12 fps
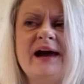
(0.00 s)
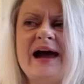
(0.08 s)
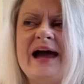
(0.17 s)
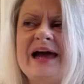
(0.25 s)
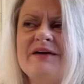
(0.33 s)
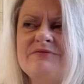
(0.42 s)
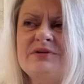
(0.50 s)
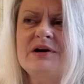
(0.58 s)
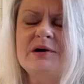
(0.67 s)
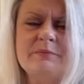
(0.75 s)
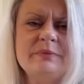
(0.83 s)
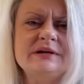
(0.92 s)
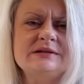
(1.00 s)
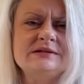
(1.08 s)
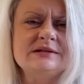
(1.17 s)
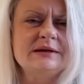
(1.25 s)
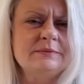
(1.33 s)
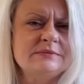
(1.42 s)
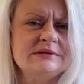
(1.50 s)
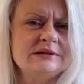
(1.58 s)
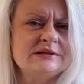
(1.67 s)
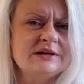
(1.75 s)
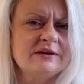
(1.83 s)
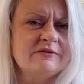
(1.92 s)
I have not been
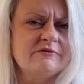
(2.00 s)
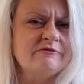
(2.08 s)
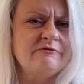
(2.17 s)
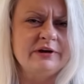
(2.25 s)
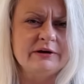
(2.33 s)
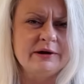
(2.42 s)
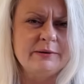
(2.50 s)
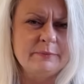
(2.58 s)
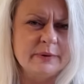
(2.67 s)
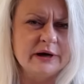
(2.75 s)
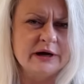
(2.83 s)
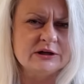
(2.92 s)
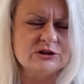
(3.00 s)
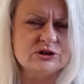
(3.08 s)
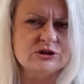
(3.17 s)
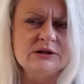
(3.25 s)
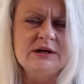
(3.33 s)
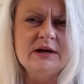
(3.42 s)
tempted very much.